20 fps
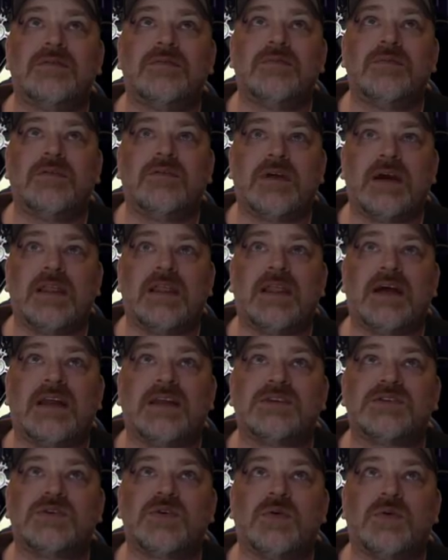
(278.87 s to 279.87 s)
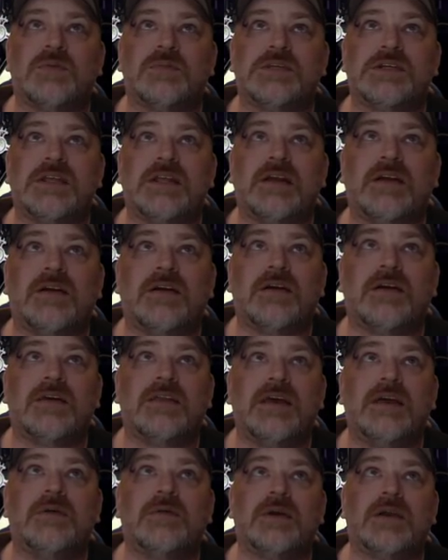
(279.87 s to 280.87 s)
We've got a lot of storms in the area.
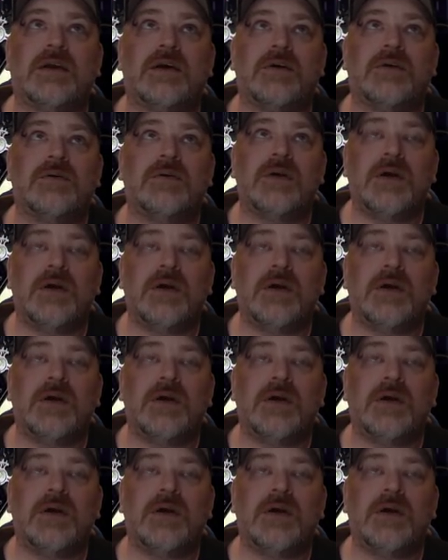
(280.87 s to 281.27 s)
There we go.